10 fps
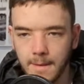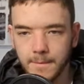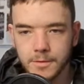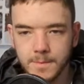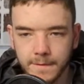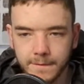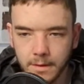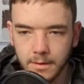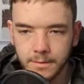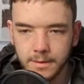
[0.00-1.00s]
Emil
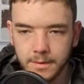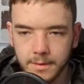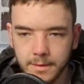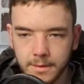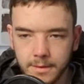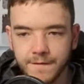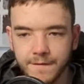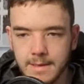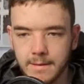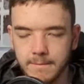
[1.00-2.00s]
Smith-Rowe gets a
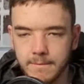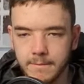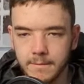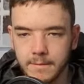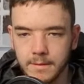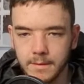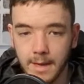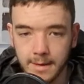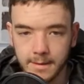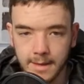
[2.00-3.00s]
free.
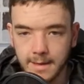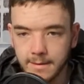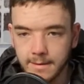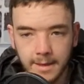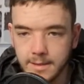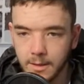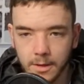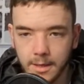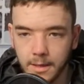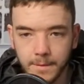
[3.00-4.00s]
And again, he's
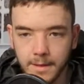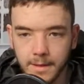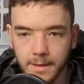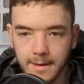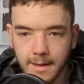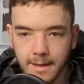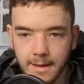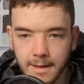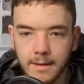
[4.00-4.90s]
lucky to be getting that.